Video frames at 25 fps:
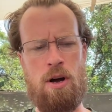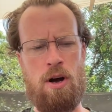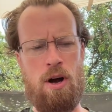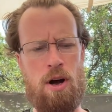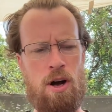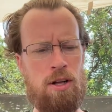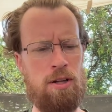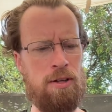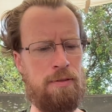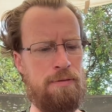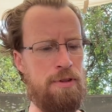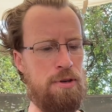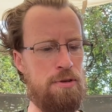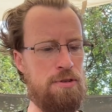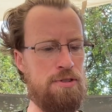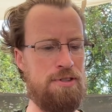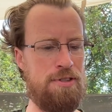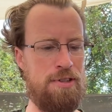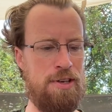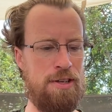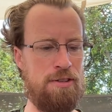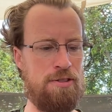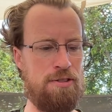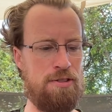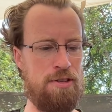All of those
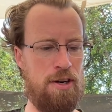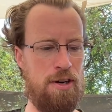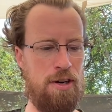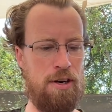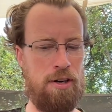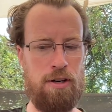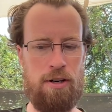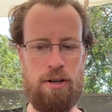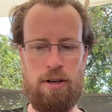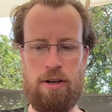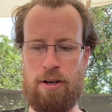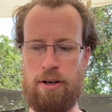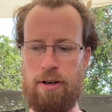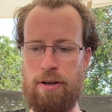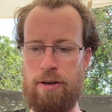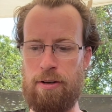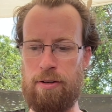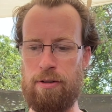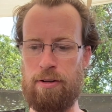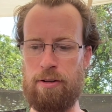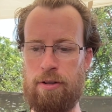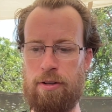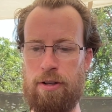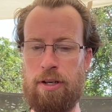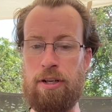things are
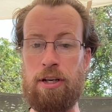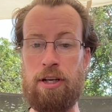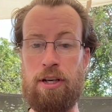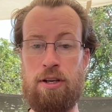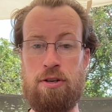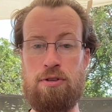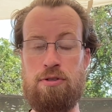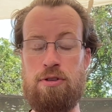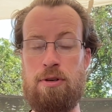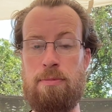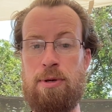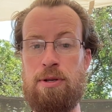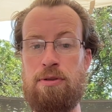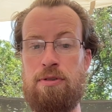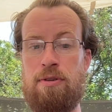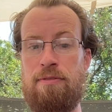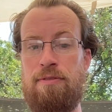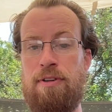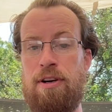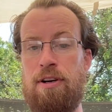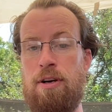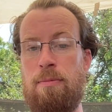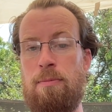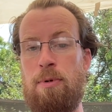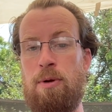going to contribute to
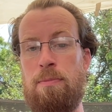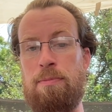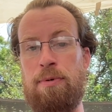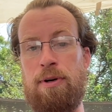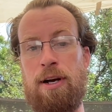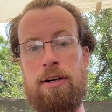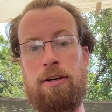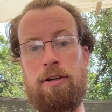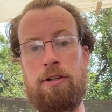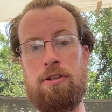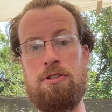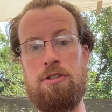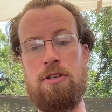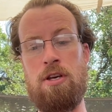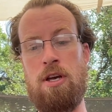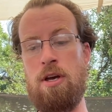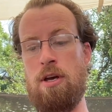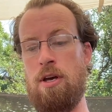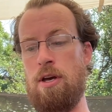variable products.